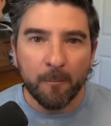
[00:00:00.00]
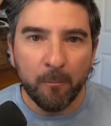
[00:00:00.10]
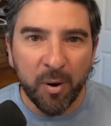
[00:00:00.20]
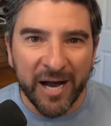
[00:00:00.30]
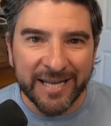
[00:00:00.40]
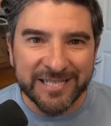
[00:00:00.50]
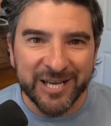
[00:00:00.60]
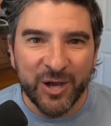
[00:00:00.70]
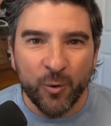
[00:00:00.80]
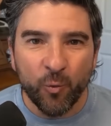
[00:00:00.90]
but
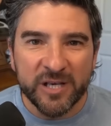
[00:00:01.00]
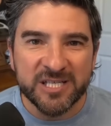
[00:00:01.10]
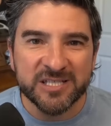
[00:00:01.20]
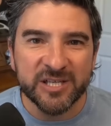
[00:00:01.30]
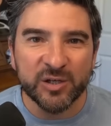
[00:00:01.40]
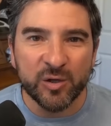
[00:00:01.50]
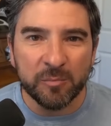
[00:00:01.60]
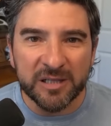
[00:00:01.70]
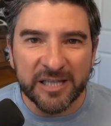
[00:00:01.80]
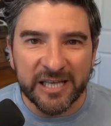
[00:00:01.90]
we still
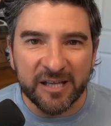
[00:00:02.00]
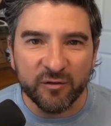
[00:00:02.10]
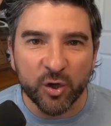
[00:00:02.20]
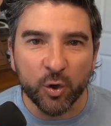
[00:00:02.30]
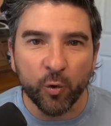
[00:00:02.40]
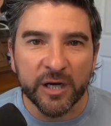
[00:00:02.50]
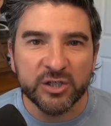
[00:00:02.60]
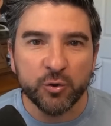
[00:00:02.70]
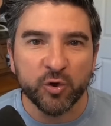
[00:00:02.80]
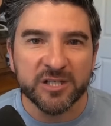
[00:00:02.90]
believe they're
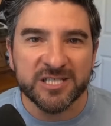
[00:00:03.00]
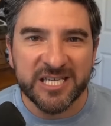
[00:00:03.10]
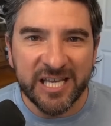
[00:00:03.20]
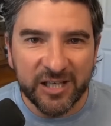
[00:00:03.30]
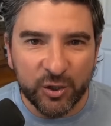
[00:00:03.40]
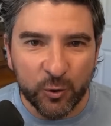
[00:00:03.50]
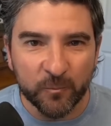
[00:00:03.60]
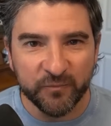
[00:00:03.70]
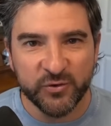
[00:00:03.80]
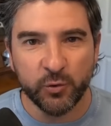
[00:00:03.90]
going to continue
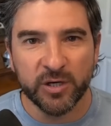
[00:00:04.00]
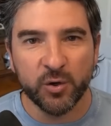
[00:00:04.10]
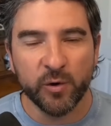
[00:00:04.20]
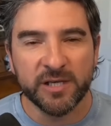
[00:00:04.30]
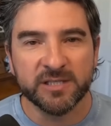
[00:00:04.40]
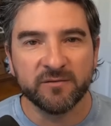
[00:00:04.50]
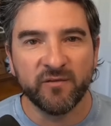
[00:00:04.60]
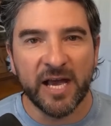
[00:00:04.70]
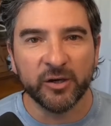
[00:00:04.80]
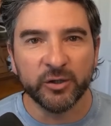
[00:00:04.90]
to increase in
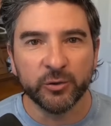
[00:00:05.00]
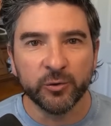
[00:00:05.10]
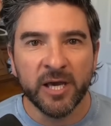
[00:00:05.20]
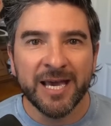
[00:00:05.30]
value.